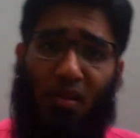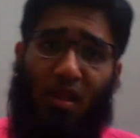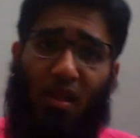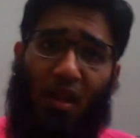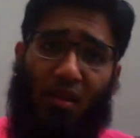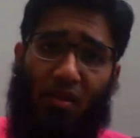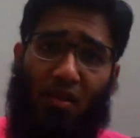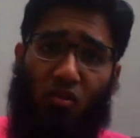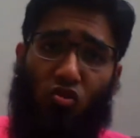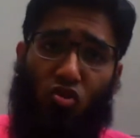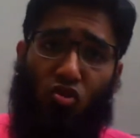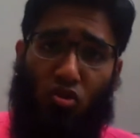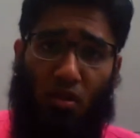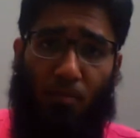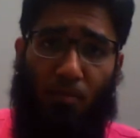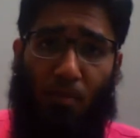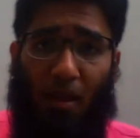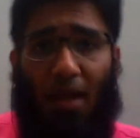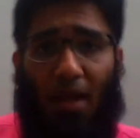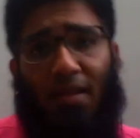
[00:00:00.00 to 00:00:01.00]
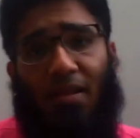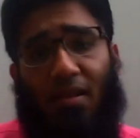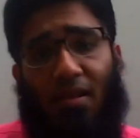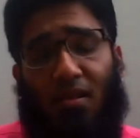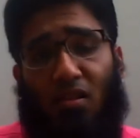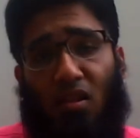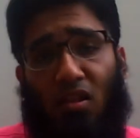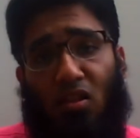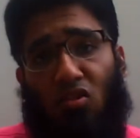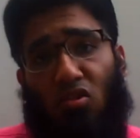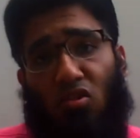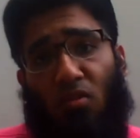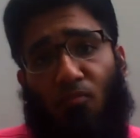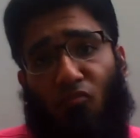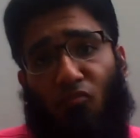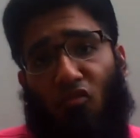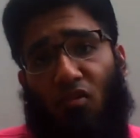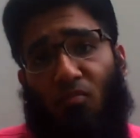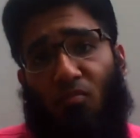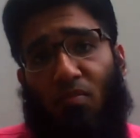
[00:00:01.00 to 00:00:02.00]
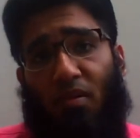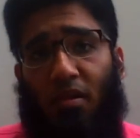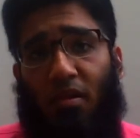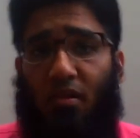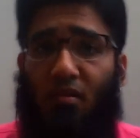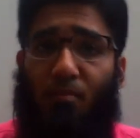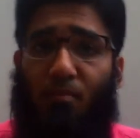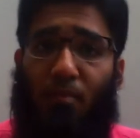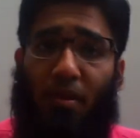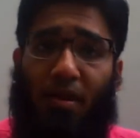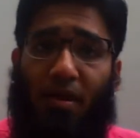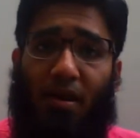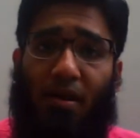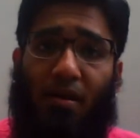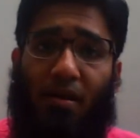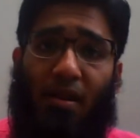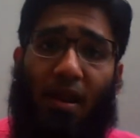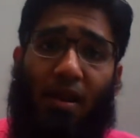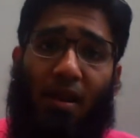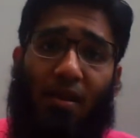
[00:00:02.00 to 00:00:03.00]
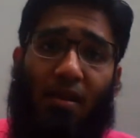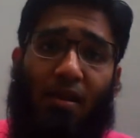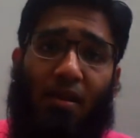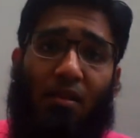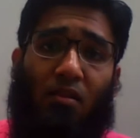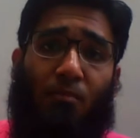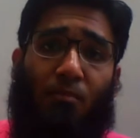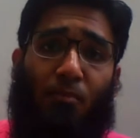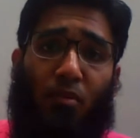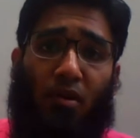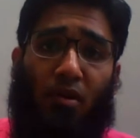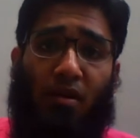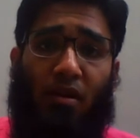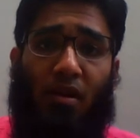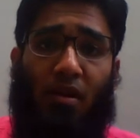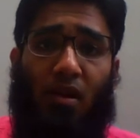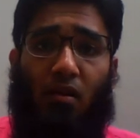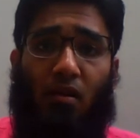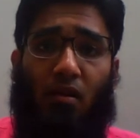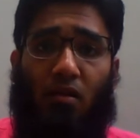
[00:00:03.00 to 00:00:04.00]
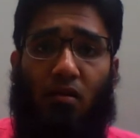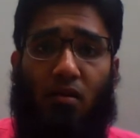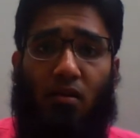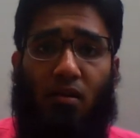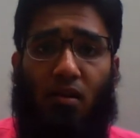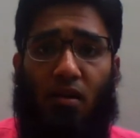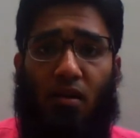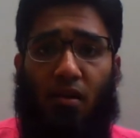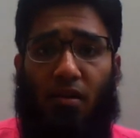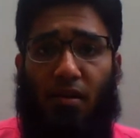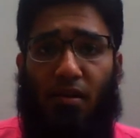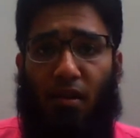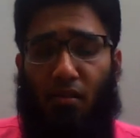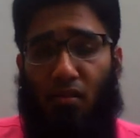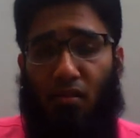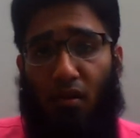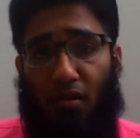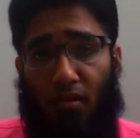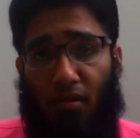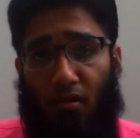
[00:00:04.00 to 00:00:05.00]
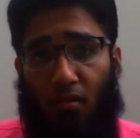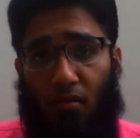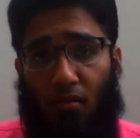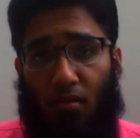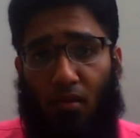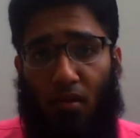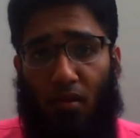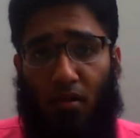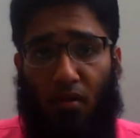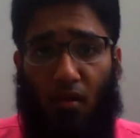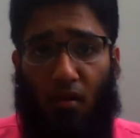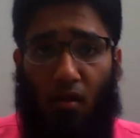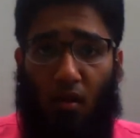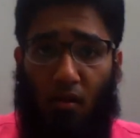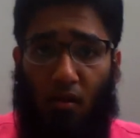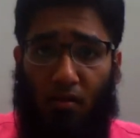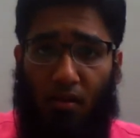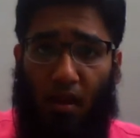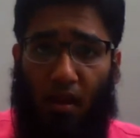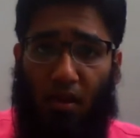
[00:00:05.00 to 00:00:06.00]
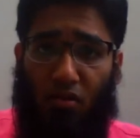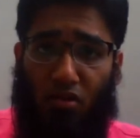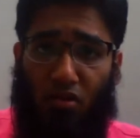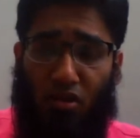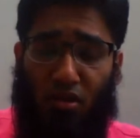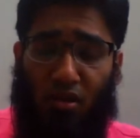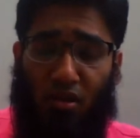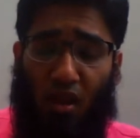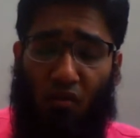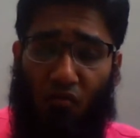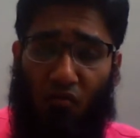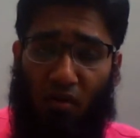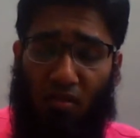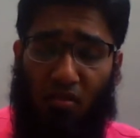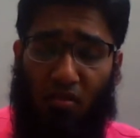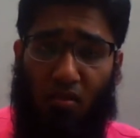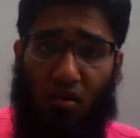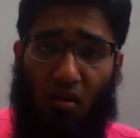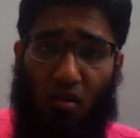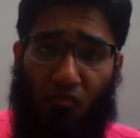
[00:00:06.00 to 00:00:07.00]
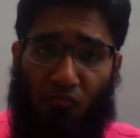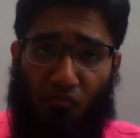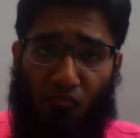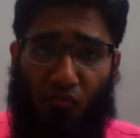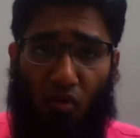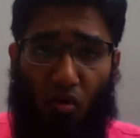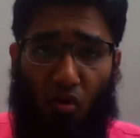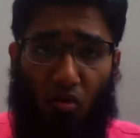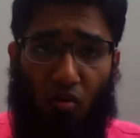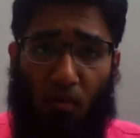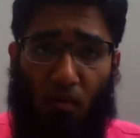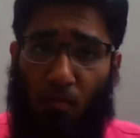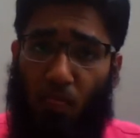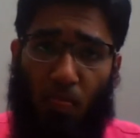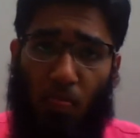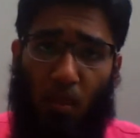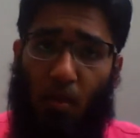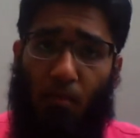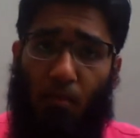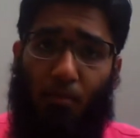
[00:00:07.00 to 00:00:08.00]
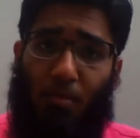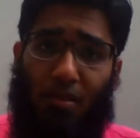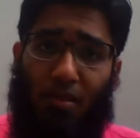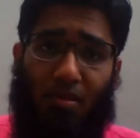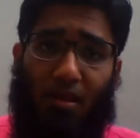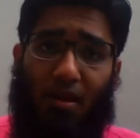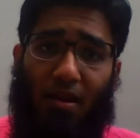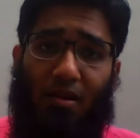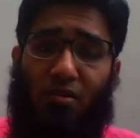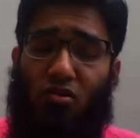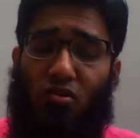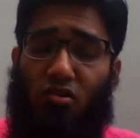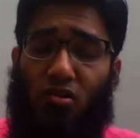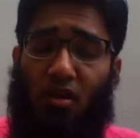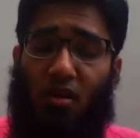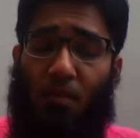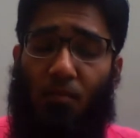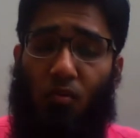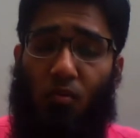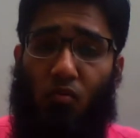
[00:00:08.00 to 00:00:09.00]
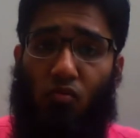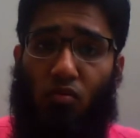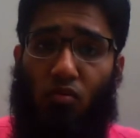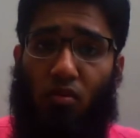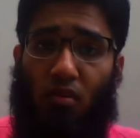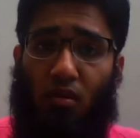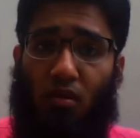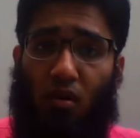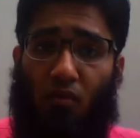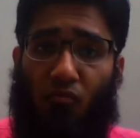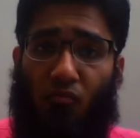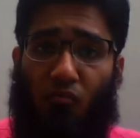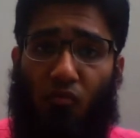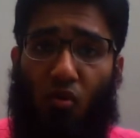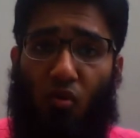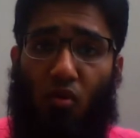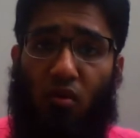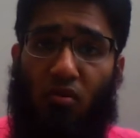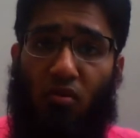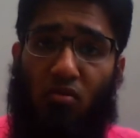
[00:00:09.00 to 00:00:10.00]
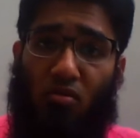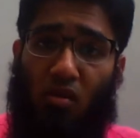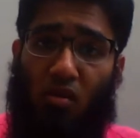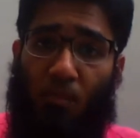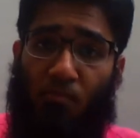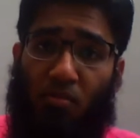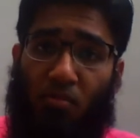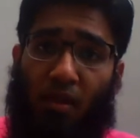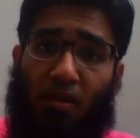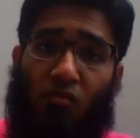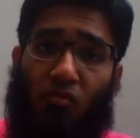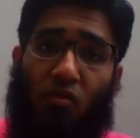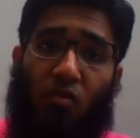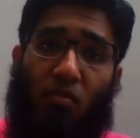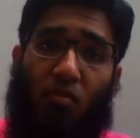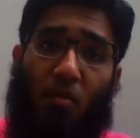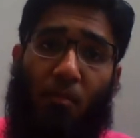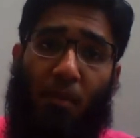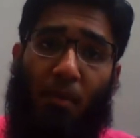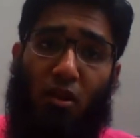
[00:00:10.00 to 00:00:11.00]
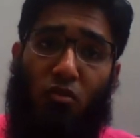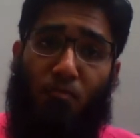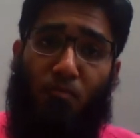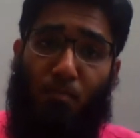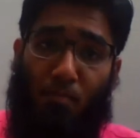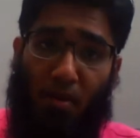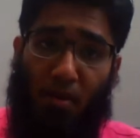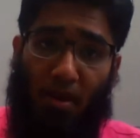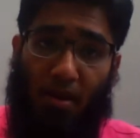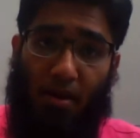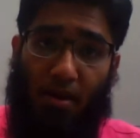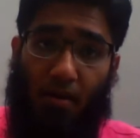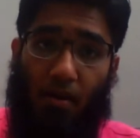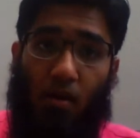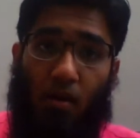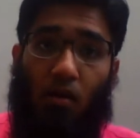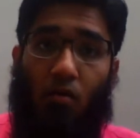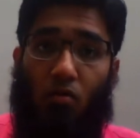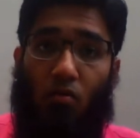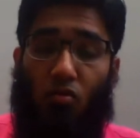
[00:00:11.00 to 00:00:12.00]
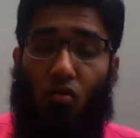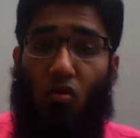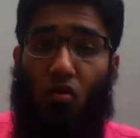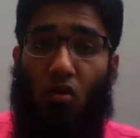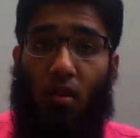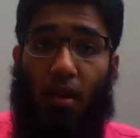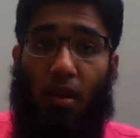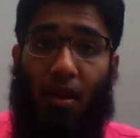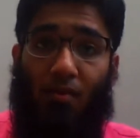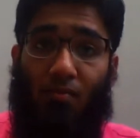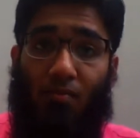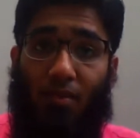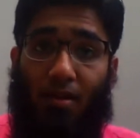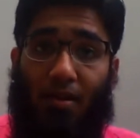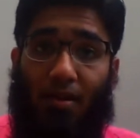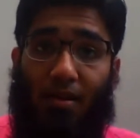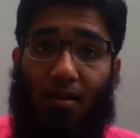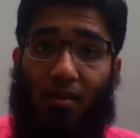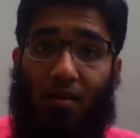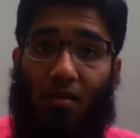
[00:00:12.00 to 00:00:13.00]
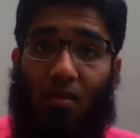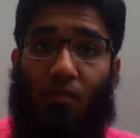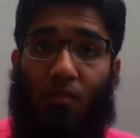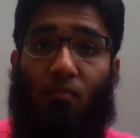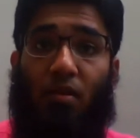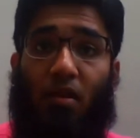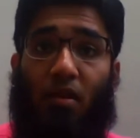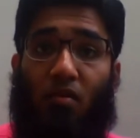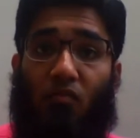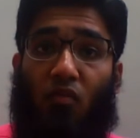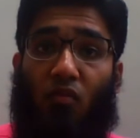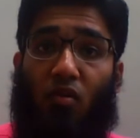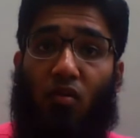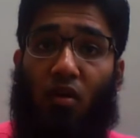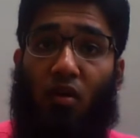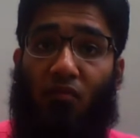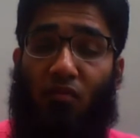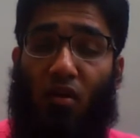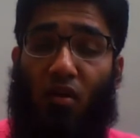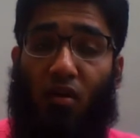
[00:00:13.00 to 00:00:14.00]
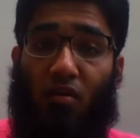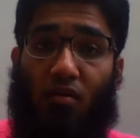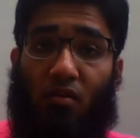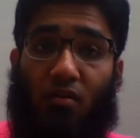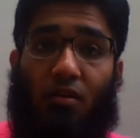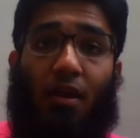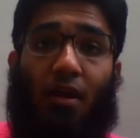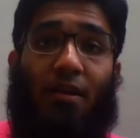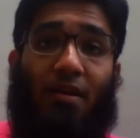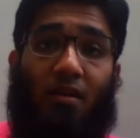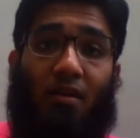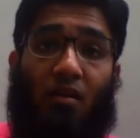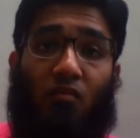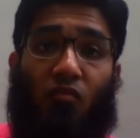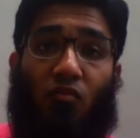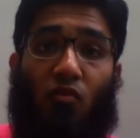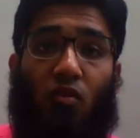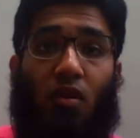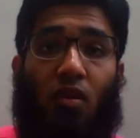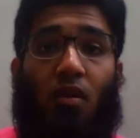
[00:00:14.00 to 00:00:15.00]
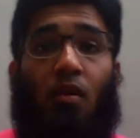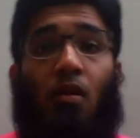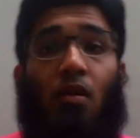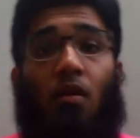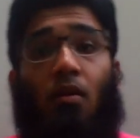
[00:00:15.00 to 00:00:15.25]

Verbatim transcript: the new chip, and then this chip will be bigger than its predecessor, the GK104. Basically, GM204 chipset will be much bigger. So let me clear some things for you if you are getting confused.